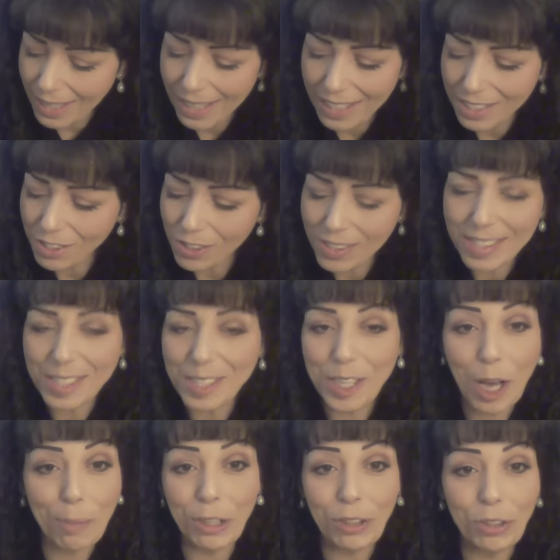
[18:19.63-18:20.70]
It's just, it's
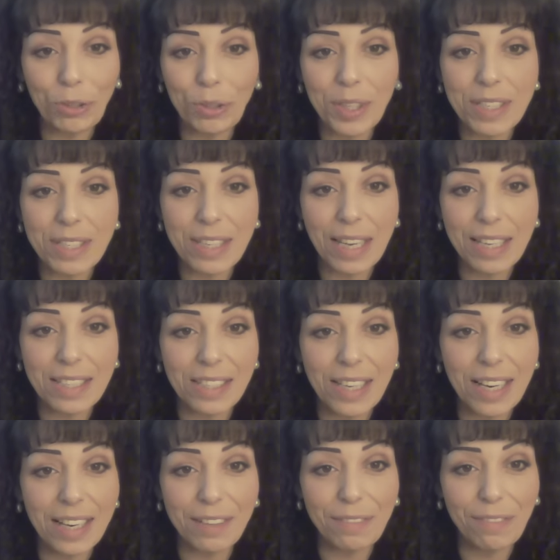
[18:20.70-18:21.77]
coming through as
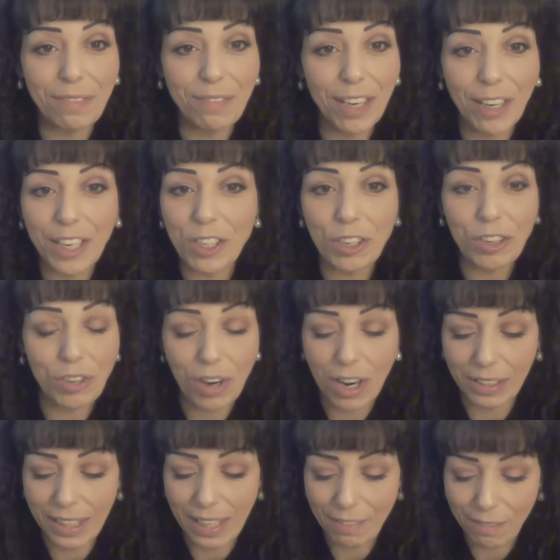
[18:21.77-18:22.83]
love very
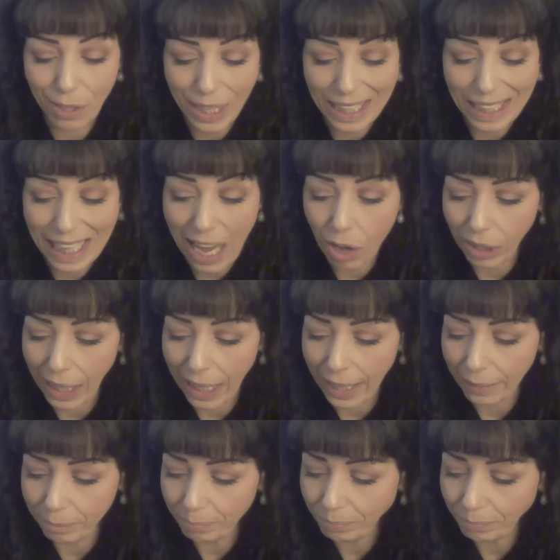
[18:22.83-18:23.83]
strongly and very loudly.